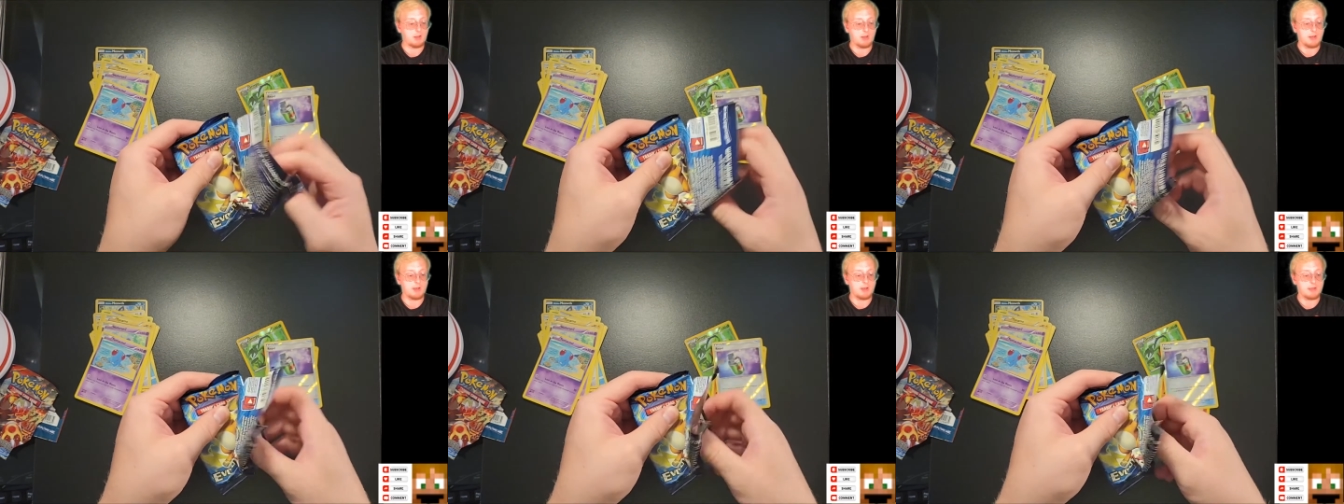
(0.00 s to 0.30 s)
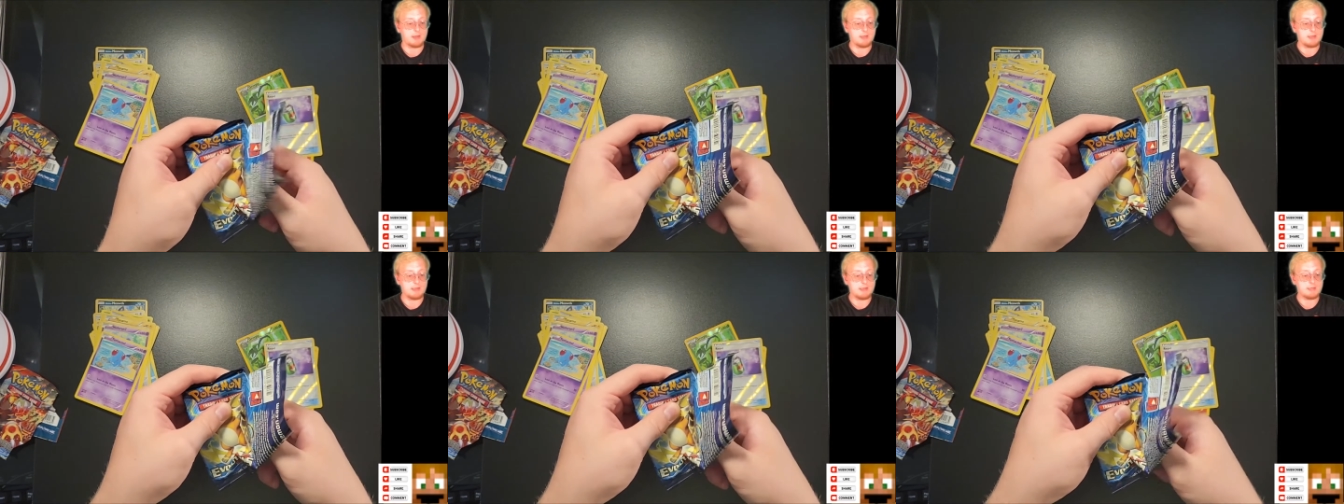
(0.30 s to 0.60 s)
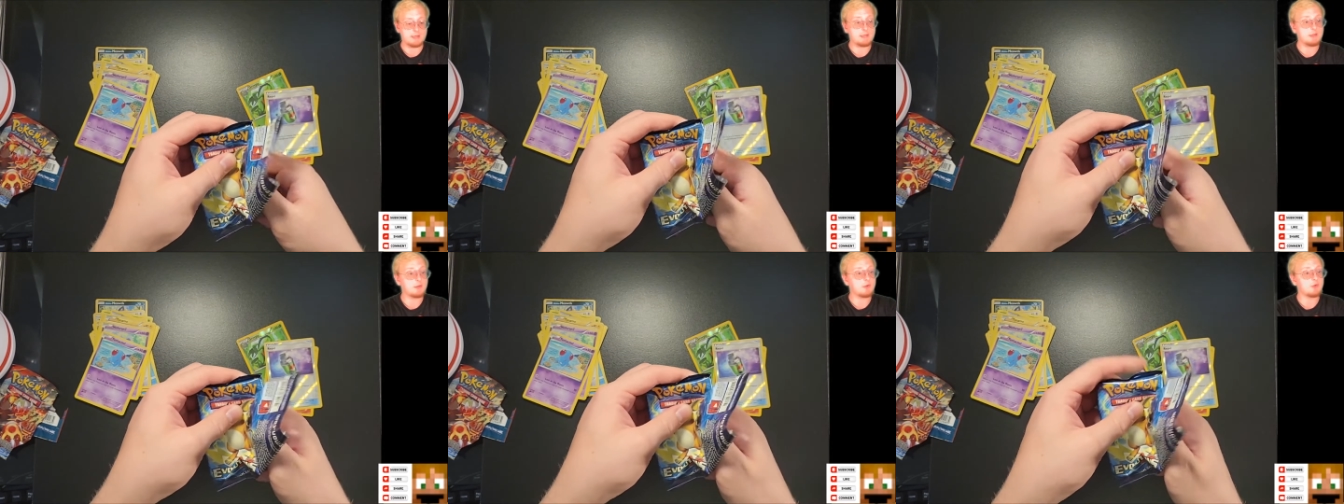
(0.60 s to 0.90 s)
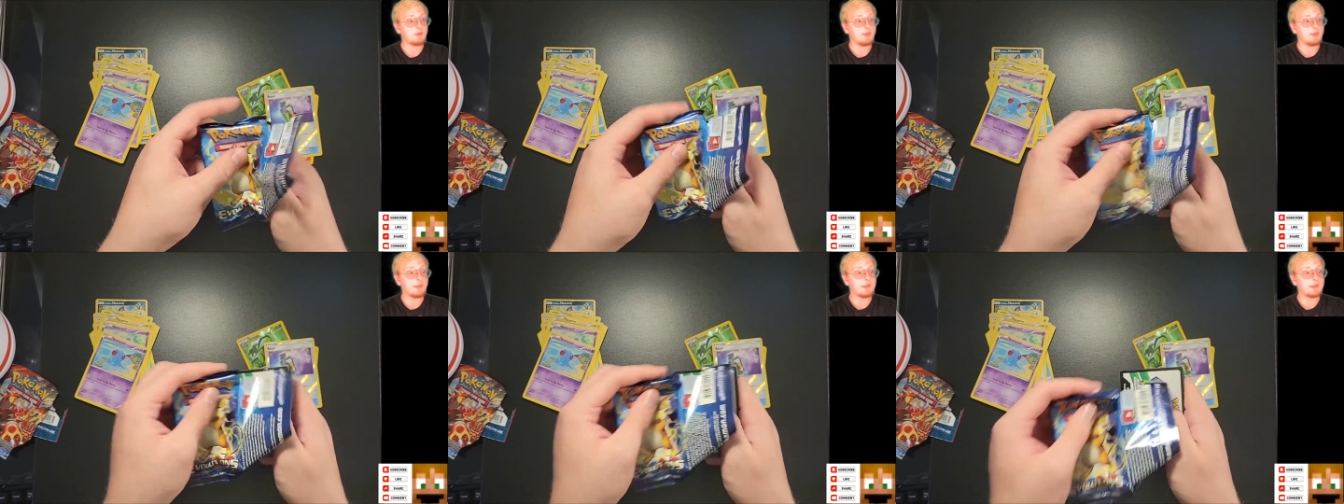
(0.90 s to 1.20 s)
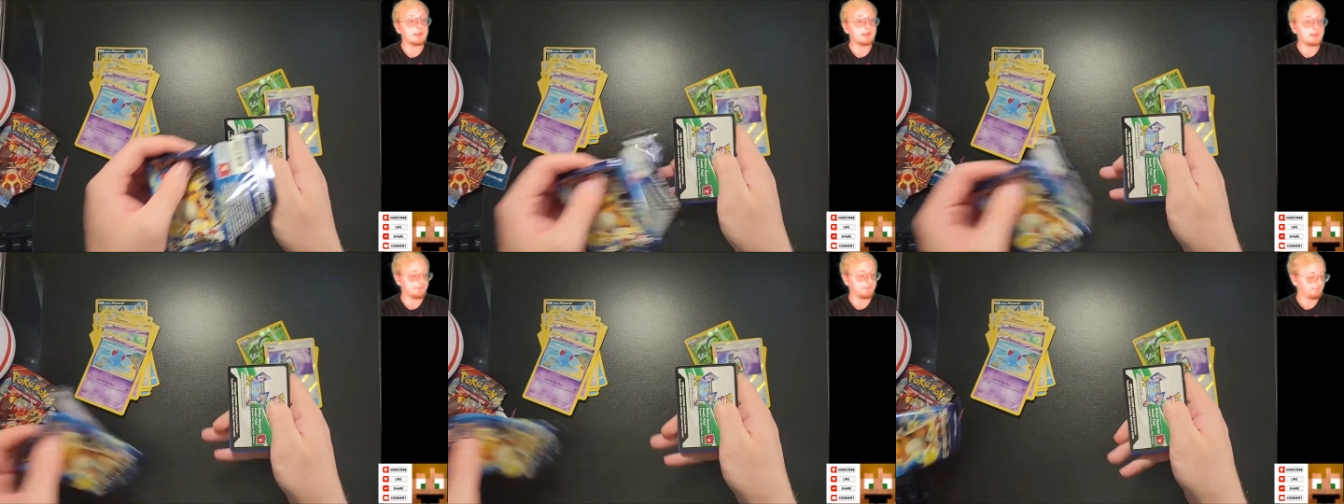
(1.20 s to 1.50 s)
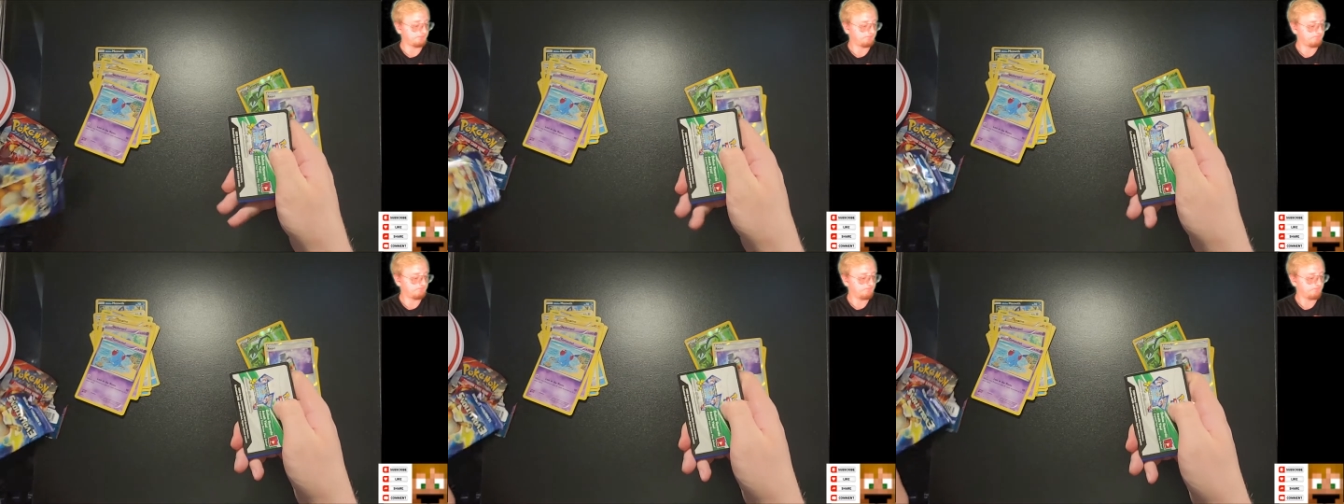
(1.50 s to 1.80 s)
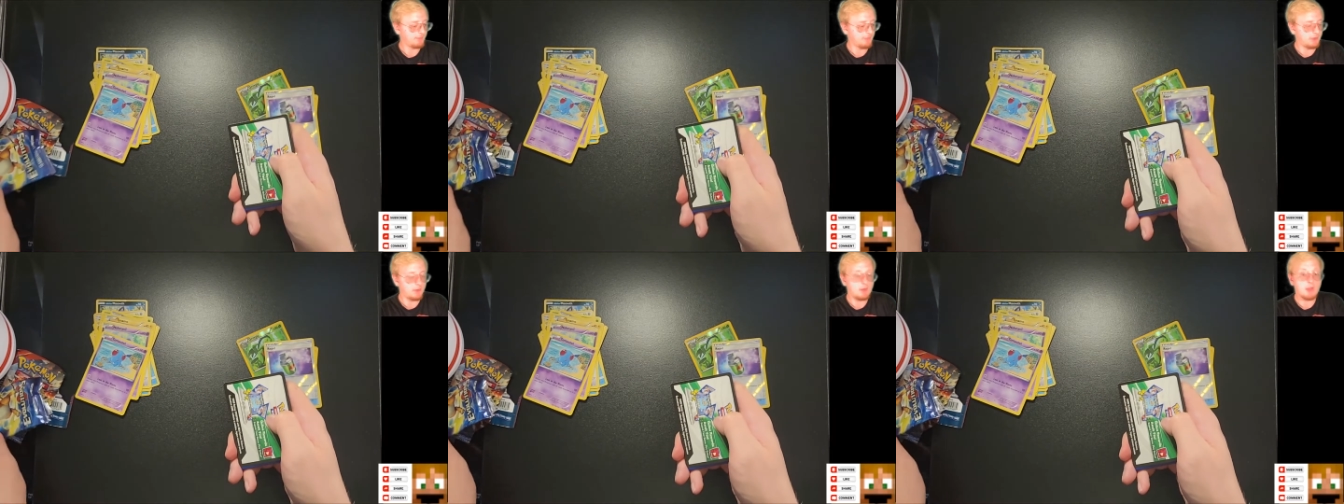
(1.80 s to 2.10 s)
I think.
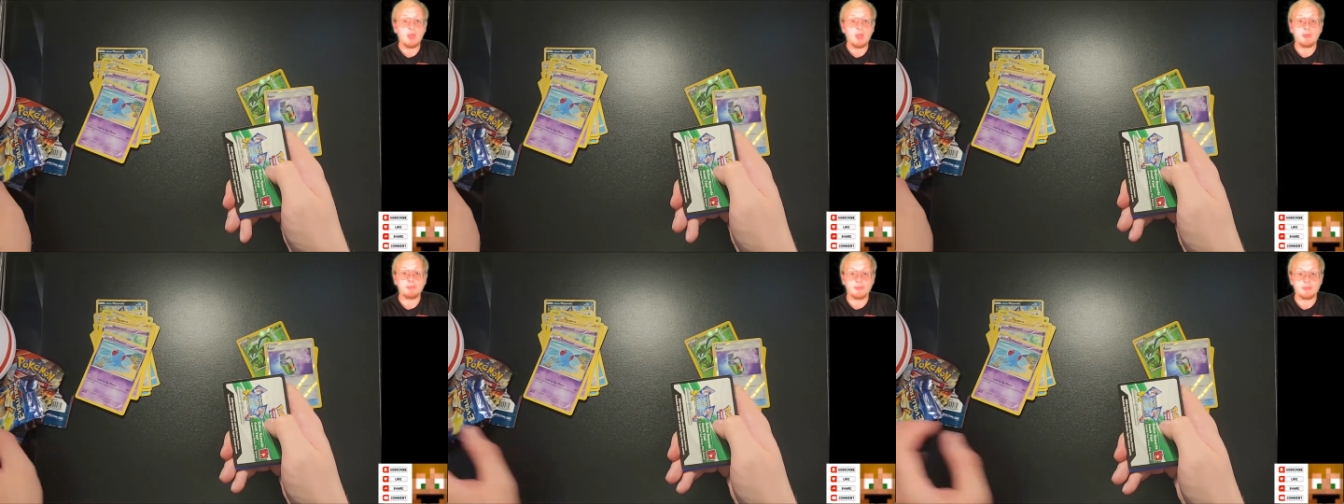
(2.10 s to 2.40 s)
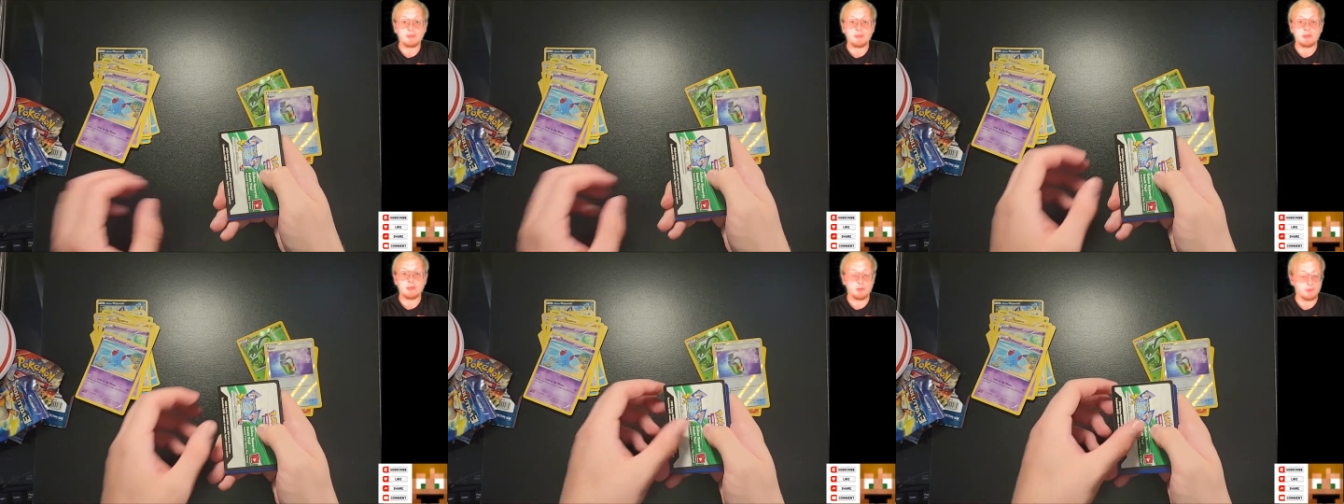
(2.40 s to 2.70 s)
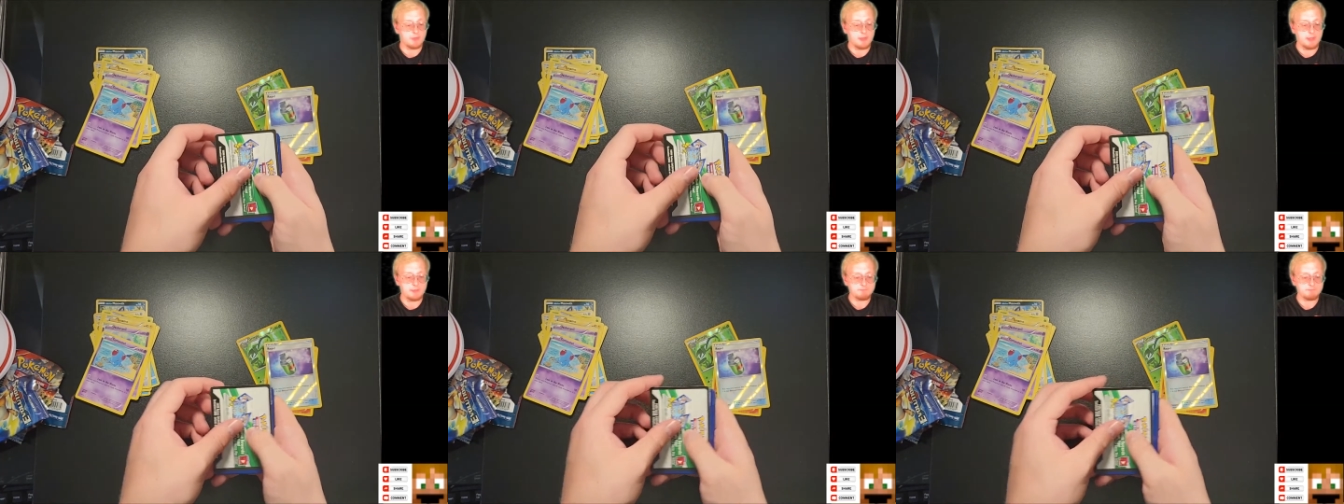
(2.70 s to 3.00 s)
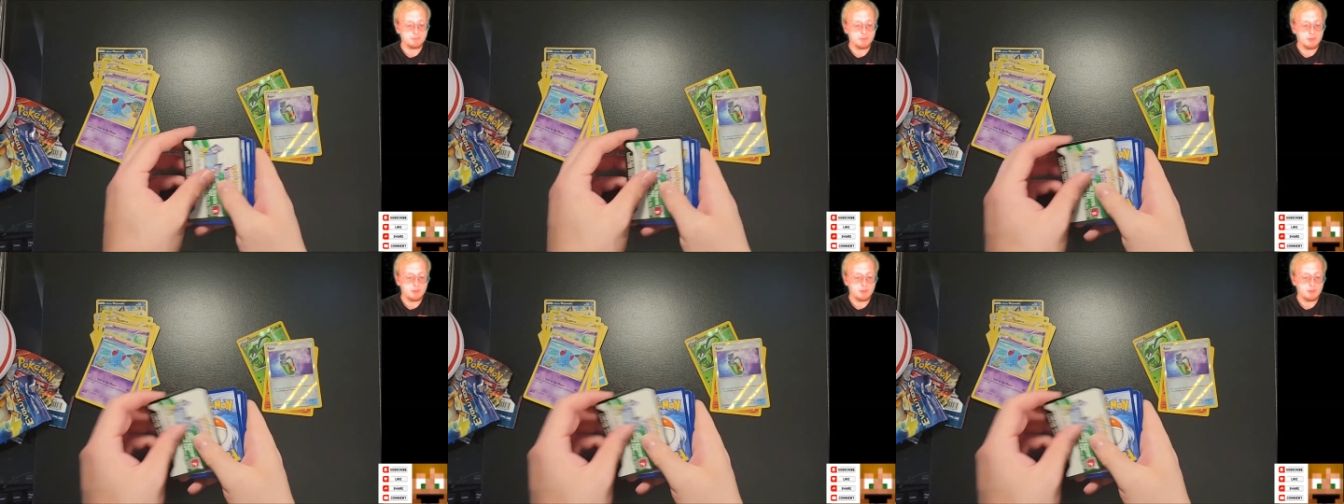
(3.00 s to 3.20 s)
I think I know that.